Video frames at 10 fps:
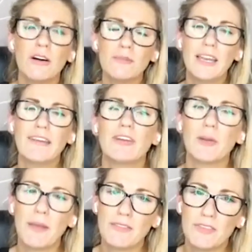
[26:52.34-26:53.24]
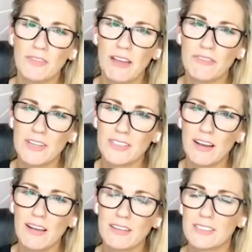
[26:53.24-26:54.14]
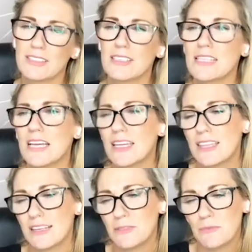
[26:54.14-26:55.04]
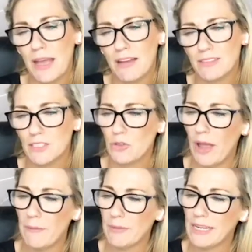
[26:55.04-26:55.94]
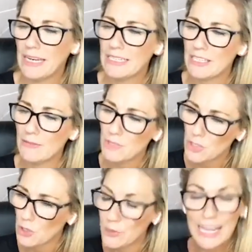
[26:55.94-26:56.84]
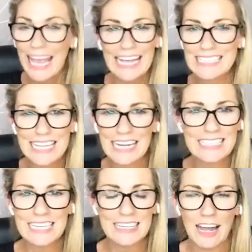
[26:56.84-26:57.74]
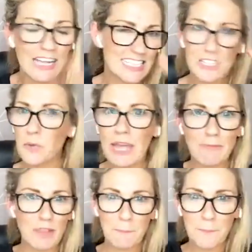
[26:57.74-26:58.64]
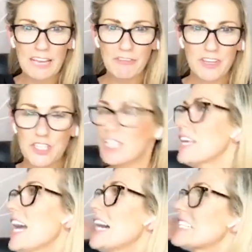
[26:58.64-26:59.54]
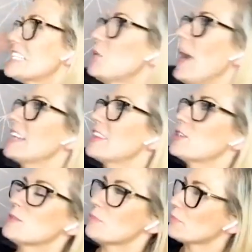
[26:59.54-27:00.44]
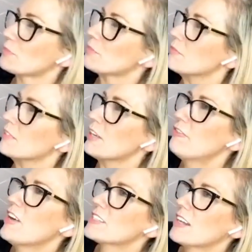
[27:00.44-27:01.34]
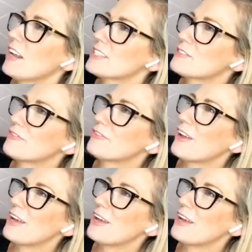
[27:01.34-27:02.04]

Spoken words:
I'm never going to be able to fly first class because it's £30,000. It's not happening anytime soon. Instead, I didn't. I still kept that big vision. I still had those first class